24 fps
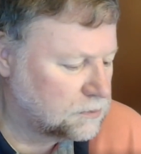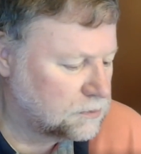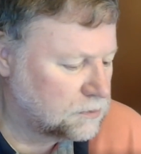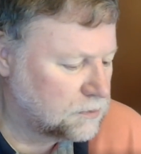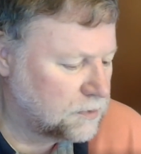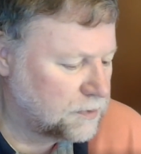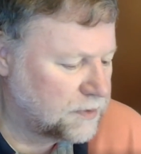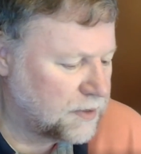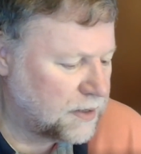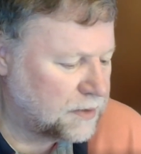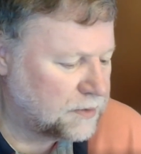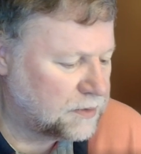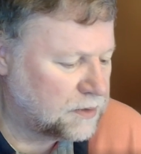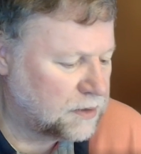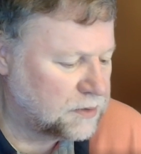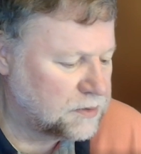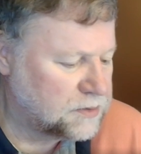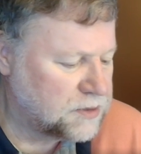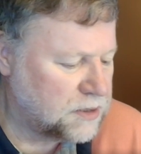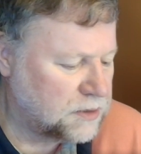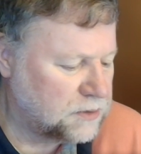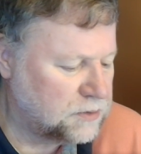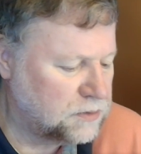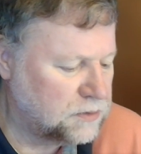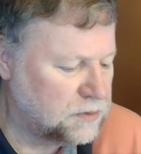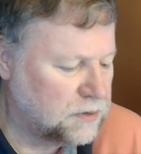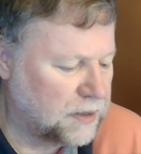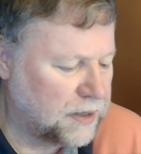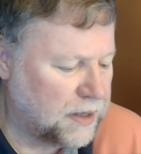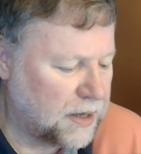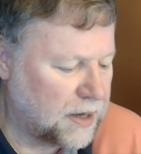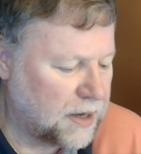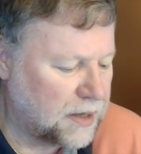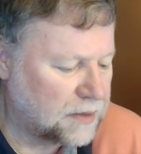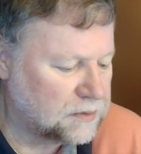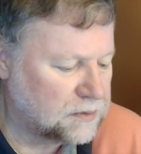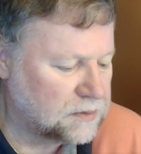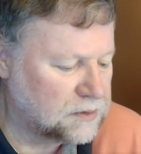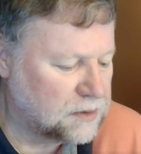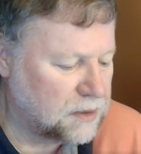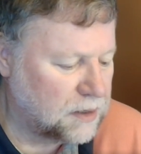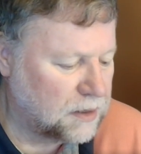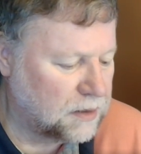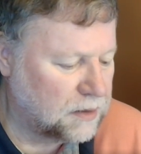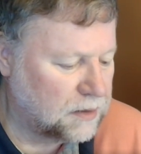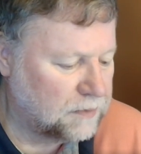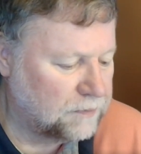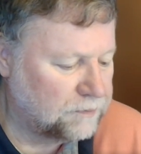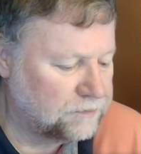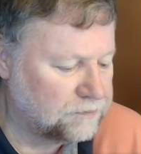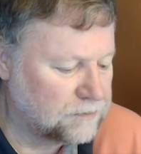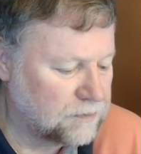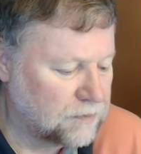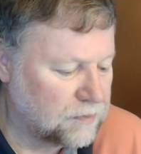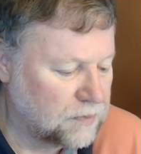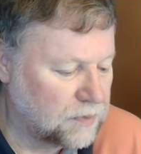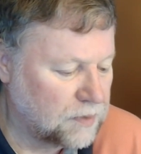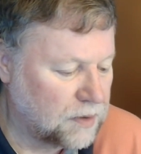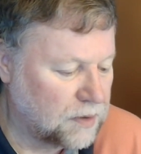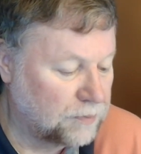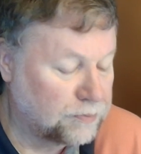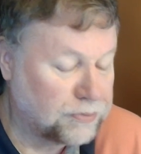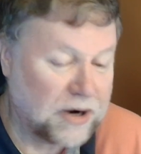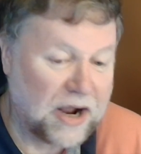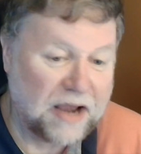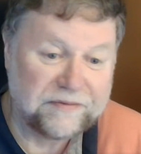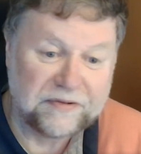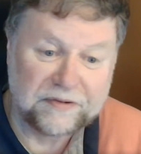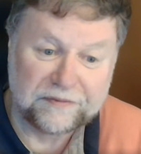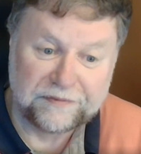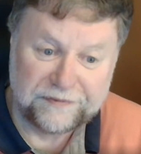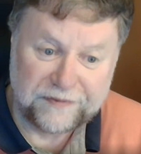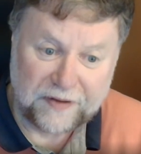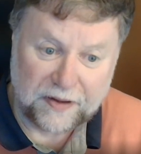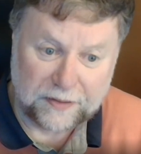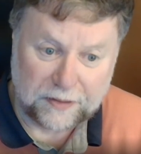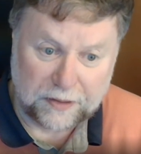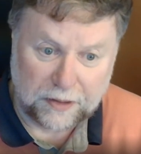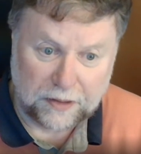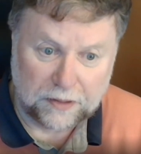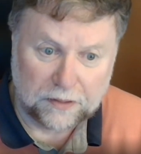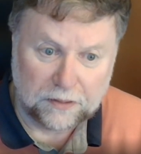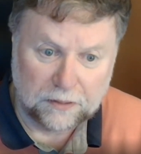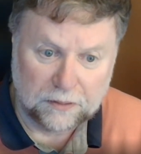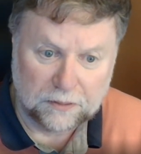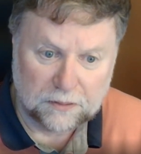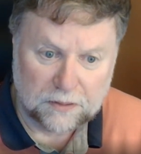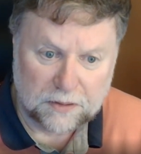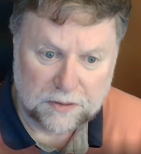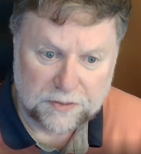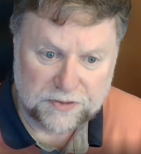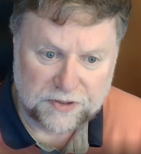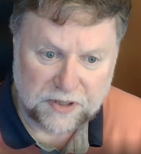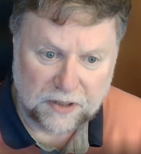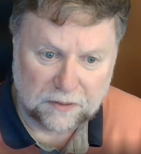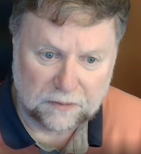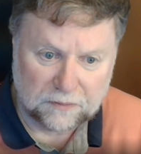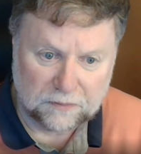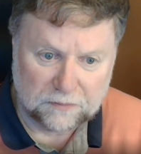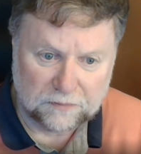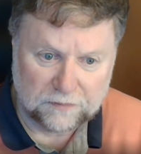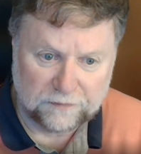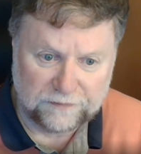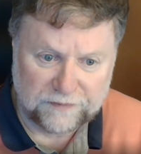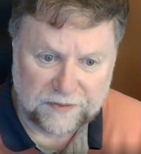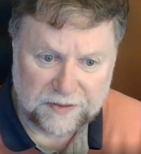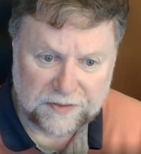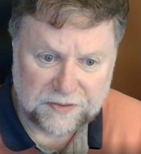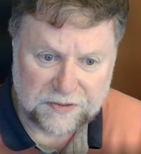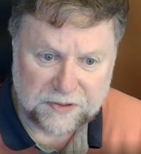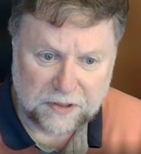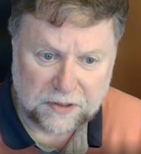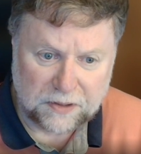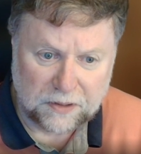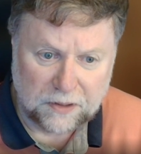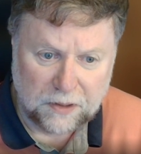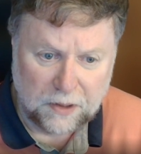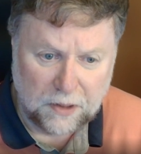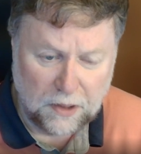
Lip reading: They continue to get private funding, so VC.